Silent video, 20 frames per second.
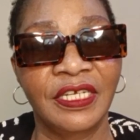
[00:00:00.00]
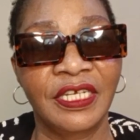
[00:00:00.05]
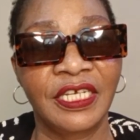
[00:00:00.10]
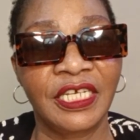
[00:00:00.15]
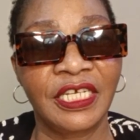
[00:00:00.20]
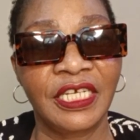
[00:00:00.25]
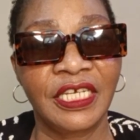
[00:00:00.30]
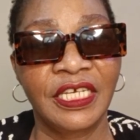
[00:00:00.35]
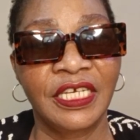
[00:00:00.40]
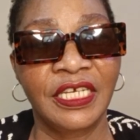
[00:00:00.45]

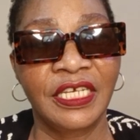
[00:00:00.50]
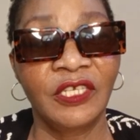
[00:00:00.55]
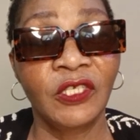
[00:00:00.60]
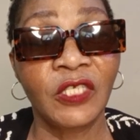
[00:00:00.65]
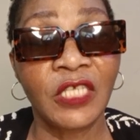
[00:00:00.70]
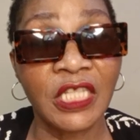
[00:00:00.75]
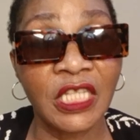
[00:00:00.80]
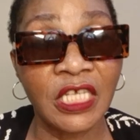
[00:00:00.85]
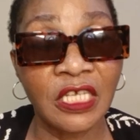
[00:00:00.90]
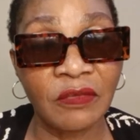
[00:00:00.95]
Yeah? You
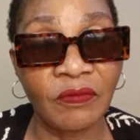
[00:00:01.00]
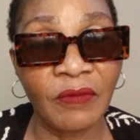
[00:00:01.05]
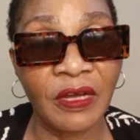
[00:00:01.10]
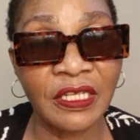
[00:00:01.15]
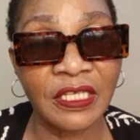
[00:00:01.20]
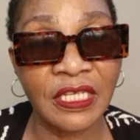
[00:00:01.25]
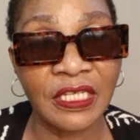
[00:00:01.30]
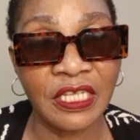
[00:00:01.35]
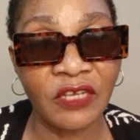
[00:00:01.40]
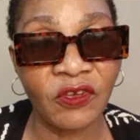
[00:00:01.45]
see this
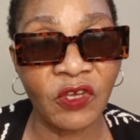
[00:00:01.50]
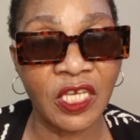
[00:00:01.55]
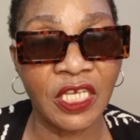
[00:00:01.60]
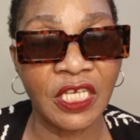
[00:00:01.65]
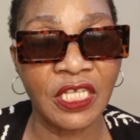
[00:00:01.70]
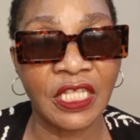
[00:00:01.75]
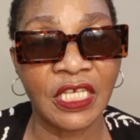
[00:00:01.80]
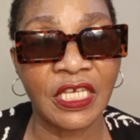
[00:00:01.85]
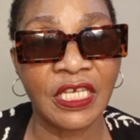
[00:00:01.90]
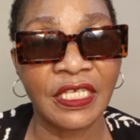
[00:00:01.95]
man, the way
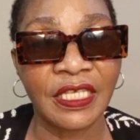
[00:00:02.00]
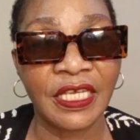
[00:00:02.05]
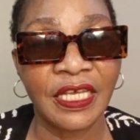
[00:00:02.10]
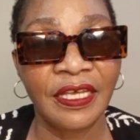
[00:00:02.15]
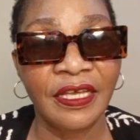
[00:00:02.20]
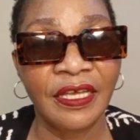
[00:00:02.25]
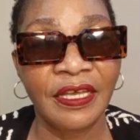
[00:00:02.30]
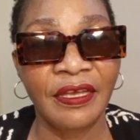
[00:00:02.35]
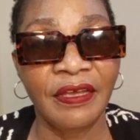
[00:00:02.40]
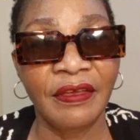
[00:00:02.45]
he thinks,
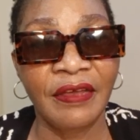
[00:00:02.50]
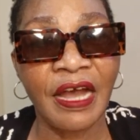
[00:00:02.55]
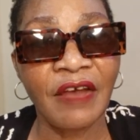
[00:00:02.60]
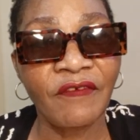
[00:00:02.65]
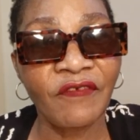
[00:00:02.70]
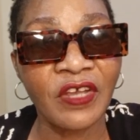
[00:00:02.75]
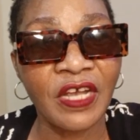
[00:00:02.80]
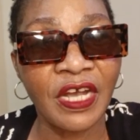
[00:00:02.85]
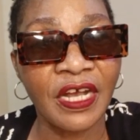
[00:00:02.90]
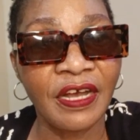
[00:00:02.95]

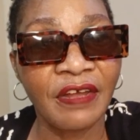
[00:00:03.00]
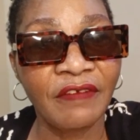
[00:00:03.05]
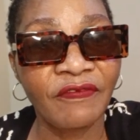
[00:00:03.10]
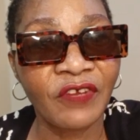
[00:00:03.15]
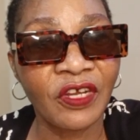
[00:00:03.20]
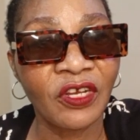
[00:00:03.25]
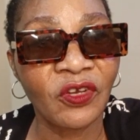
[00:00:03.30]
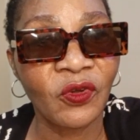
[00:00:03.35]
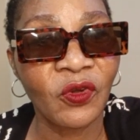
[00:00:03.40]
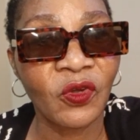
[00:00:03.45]
having a
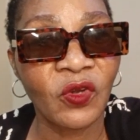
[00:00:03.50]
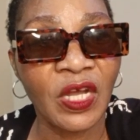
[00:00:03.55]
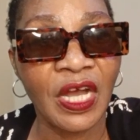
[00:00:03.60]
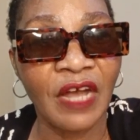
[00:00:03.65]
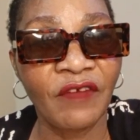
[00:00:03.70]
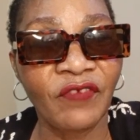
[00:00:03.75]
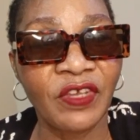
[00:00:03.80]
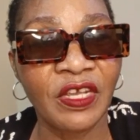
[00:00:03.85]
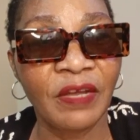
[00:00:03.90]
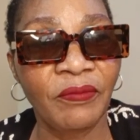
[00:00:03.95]
girlfriend or
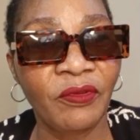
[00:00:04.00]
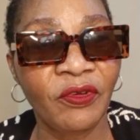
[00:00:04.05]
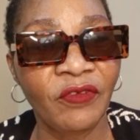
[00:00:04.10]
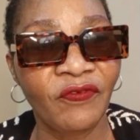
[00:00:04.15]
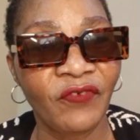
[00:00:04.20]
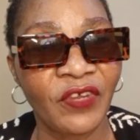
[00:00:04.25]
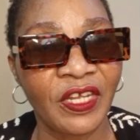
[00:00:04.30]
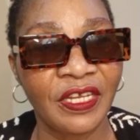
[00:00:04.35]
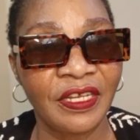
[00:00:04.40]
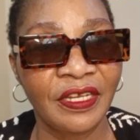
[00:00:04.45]
having a
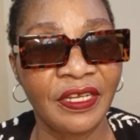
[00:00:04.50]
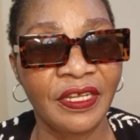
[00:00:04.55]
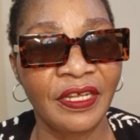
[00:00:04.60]
boyfriend.